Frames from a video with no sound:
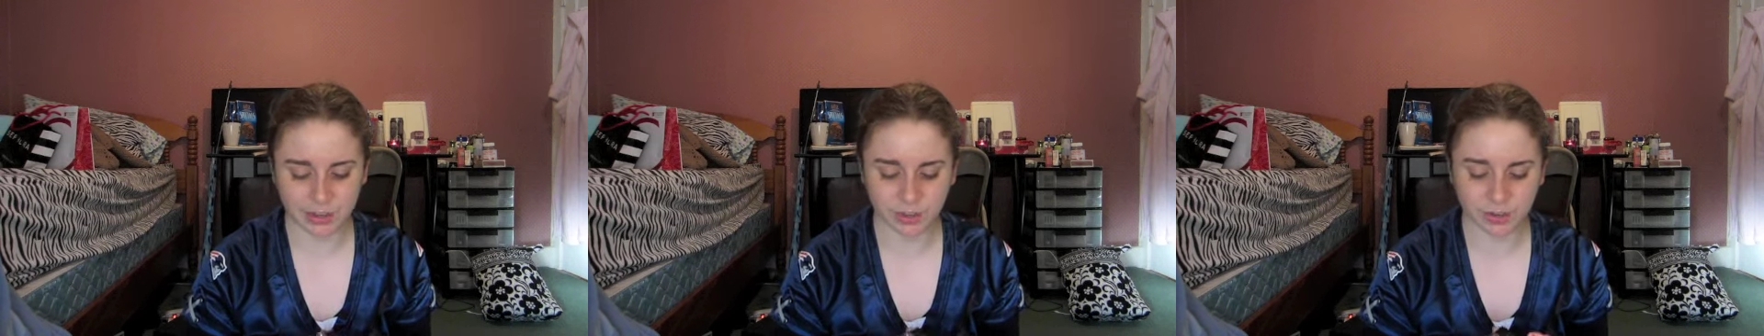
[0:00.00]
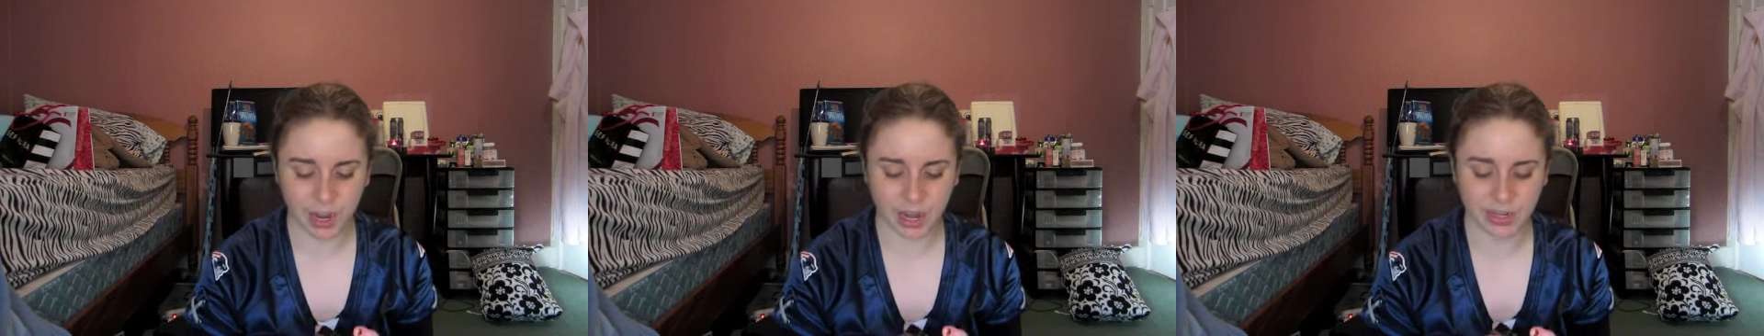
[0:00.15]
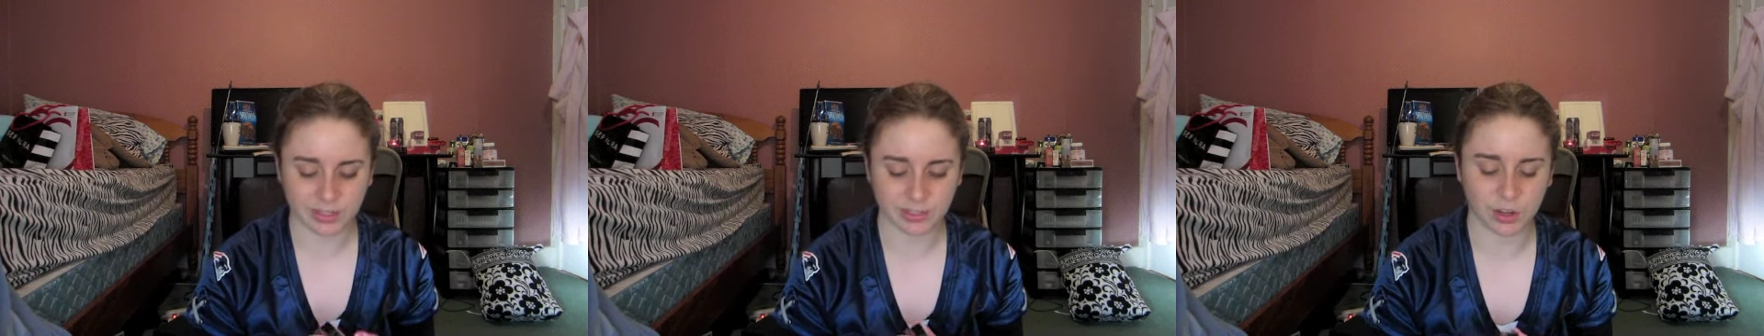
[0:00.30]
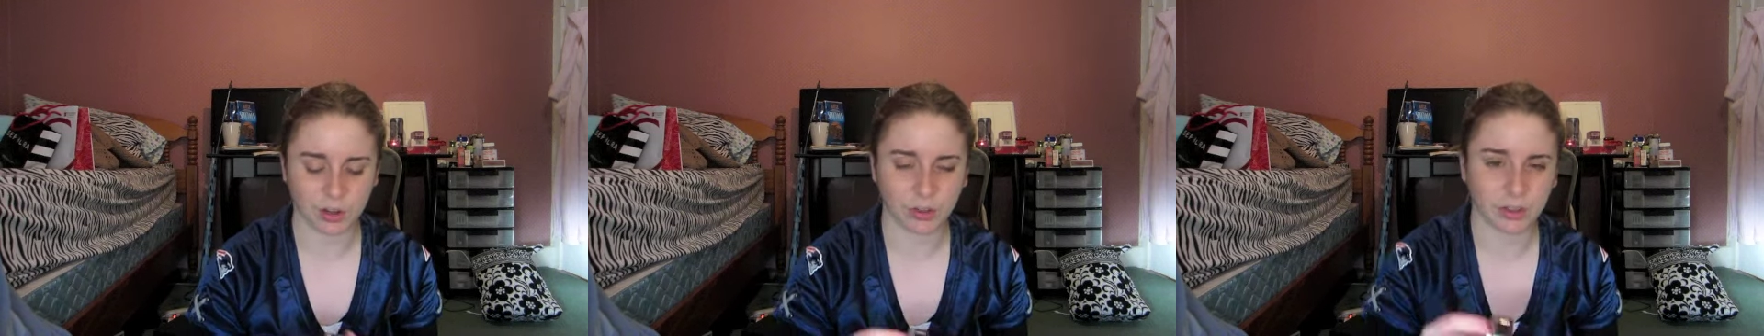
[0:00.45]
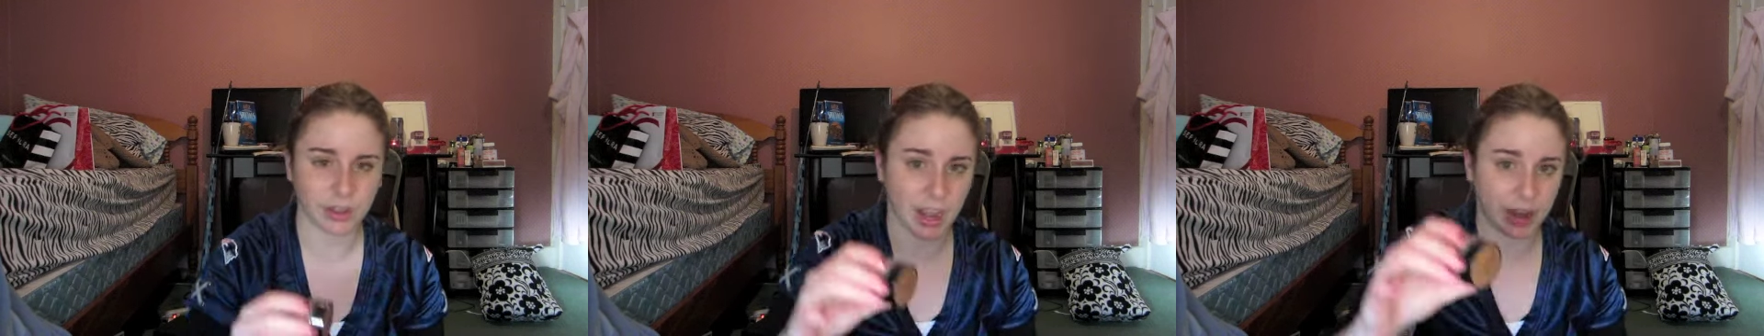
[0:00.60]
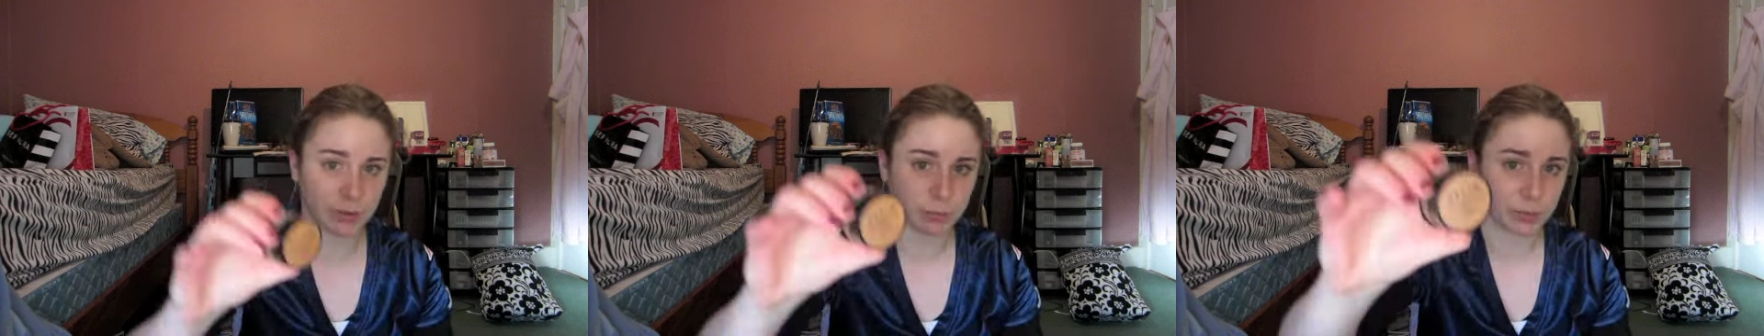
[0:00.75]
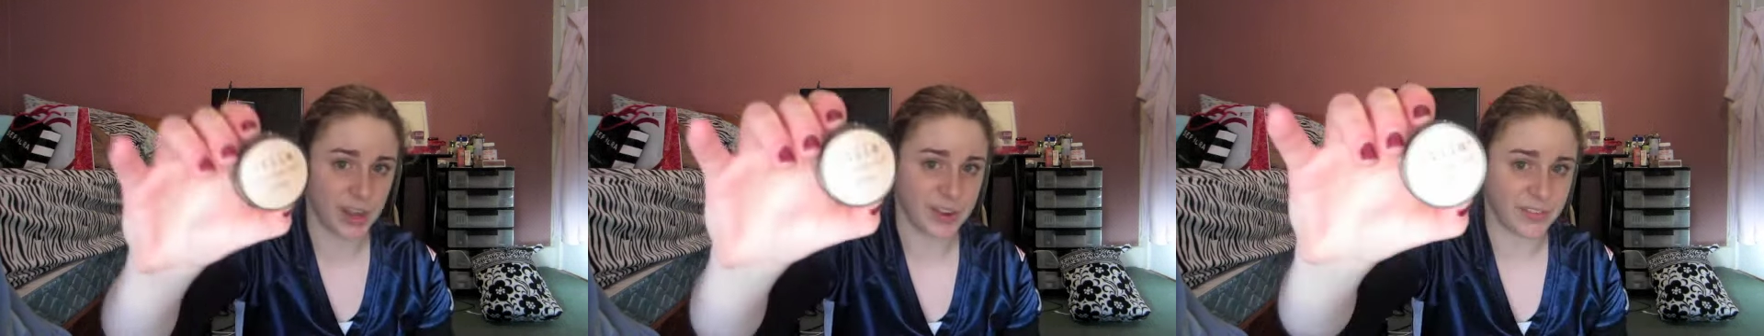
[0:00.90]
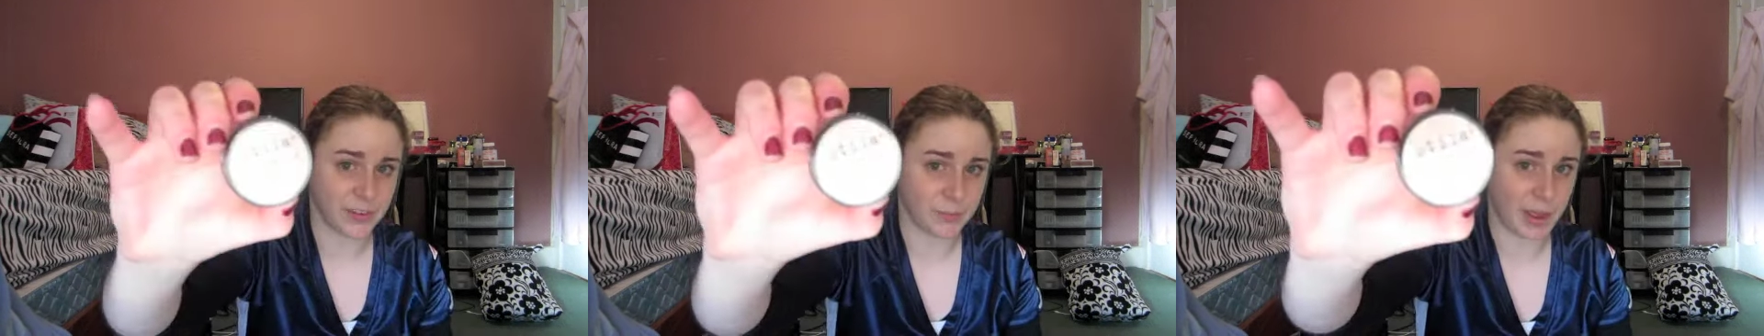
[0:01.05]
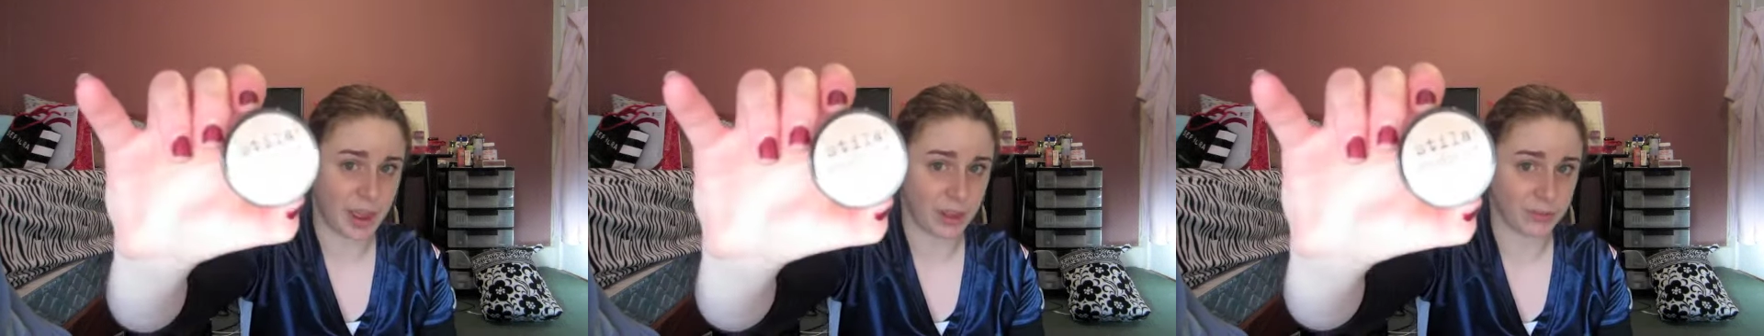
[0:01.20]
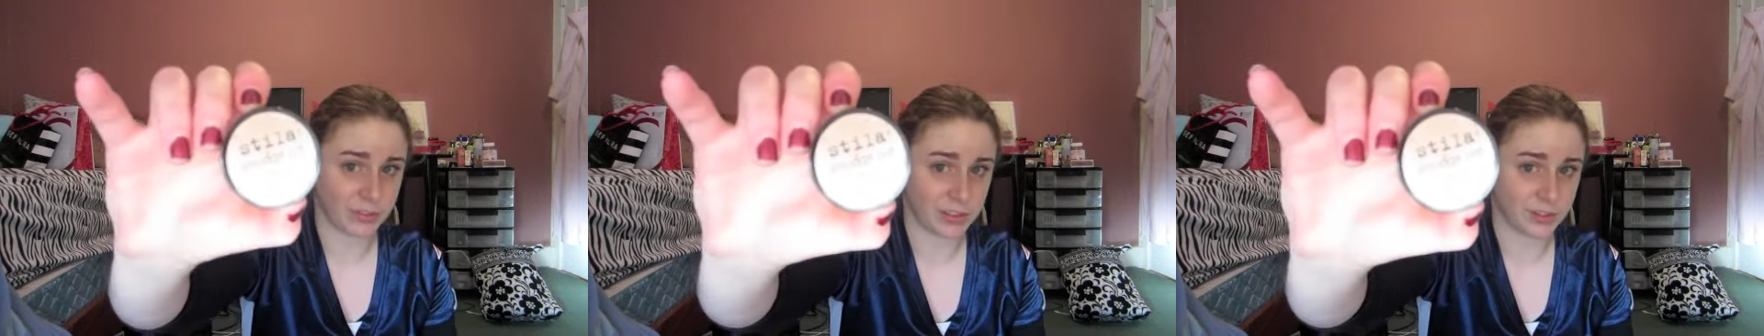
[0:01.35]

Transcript: You guys know that I rave about